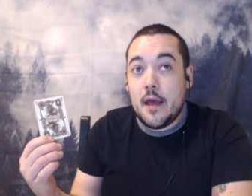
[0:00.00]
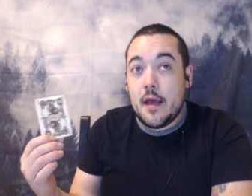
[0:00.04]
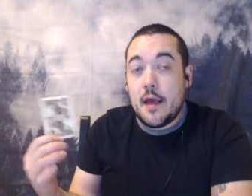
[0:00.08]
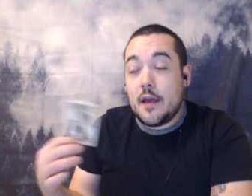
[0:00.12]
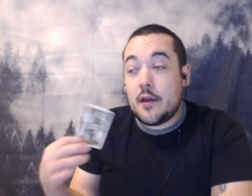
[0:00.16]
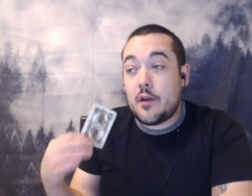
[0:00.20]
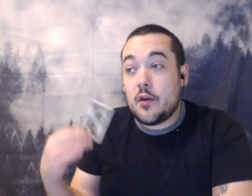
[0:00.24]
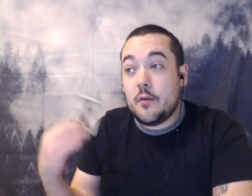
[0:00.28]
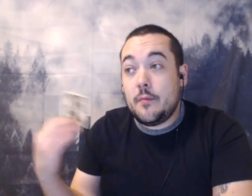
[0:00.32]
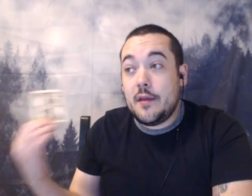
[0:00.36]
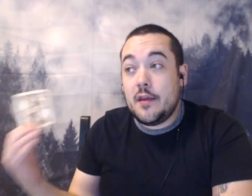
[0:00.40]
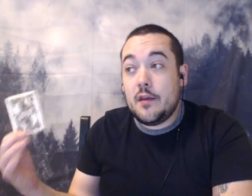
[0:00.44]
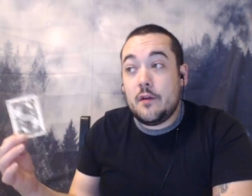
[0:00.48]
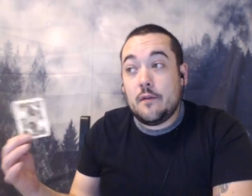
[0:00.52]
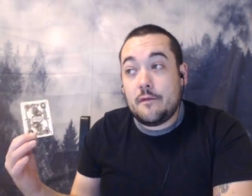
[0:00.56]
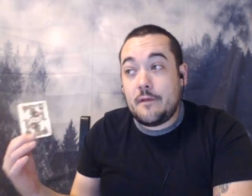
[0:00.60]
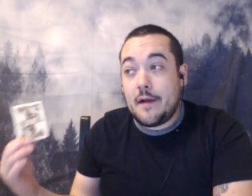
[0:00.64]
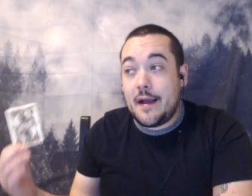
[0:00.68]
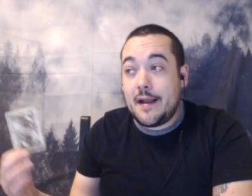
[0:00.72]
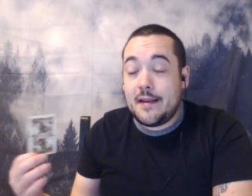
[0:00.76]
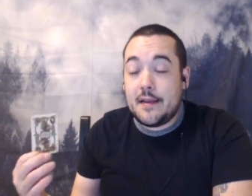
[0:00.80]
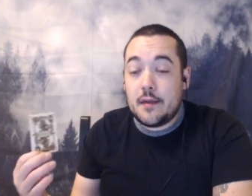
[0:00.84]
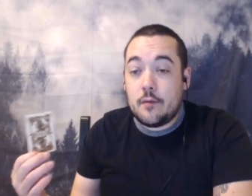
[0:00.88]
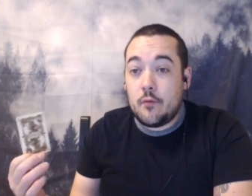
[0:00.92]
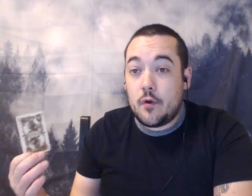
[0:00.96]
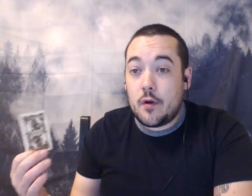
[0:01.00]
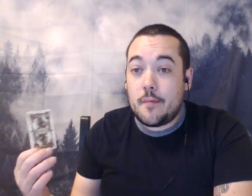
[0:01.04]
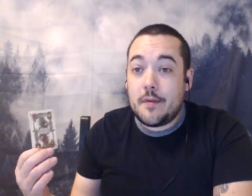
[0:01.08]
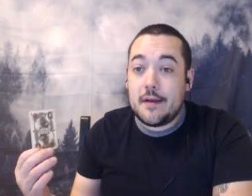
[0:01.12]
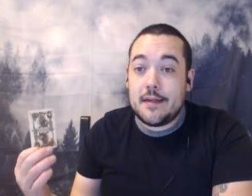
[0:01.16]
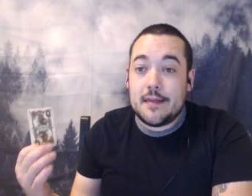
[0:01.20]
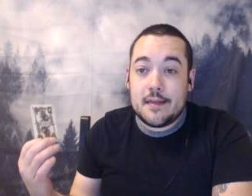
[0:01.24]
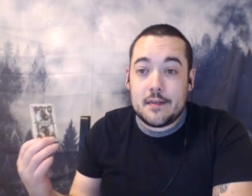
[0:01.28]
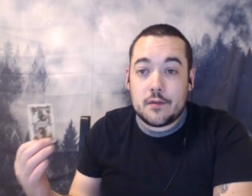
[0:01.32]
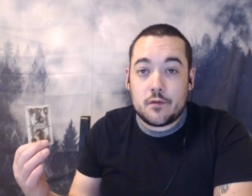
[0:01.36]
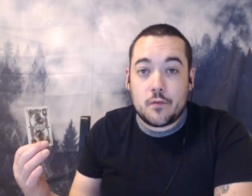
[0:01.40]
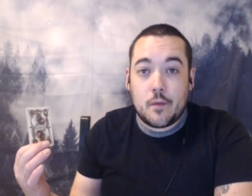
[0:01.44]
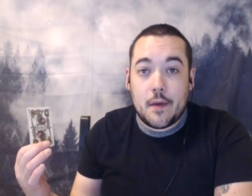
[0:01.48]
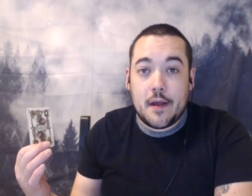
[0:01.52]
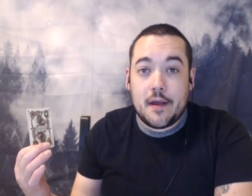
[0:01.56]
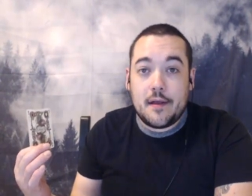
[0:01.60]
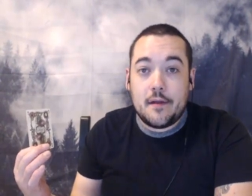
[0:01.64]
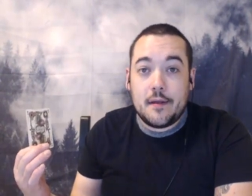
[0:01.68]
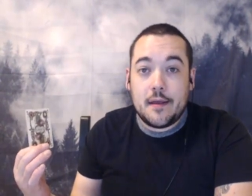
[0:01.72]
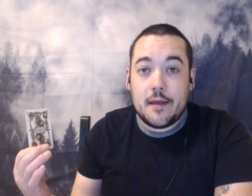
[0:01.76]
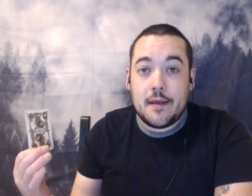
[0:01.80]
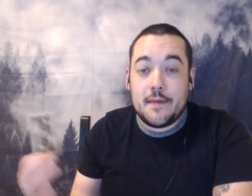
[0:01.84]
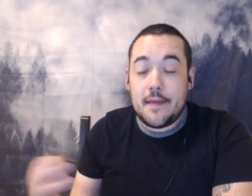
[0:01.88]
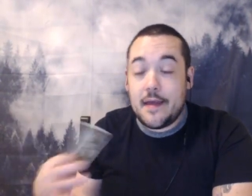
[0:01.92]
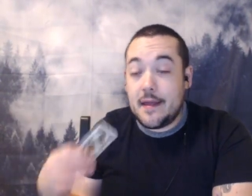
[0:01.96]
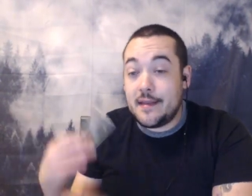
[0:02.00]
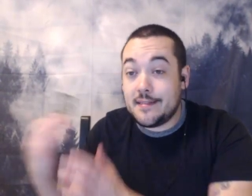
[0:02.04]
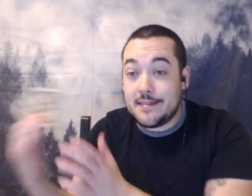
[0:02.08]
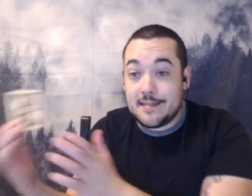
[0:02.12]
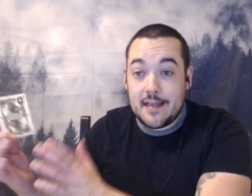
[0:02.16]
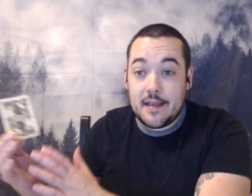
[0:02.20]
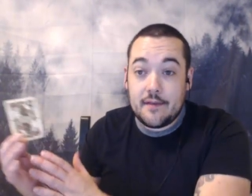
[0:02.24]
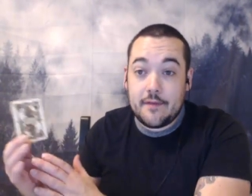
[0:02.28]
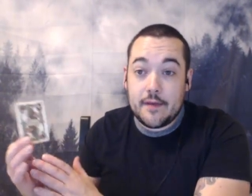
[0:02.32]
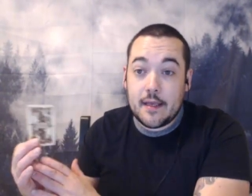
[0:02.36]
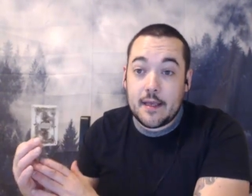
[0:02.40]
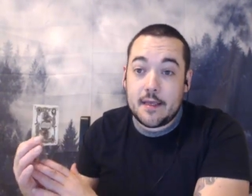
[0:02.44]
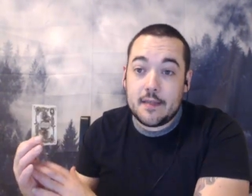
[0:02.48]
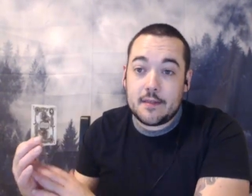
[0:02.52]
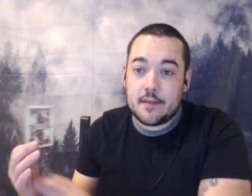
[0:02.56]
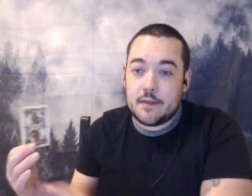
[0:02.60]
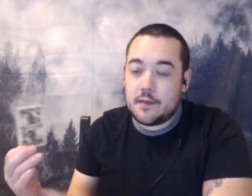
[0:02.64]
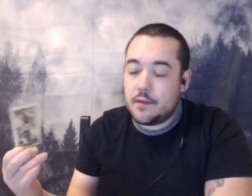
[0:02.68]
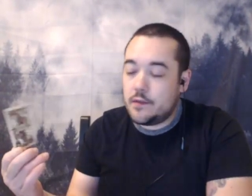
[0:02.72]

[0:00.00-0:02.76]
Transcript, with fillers: It could be you finding more money as well and then saving it.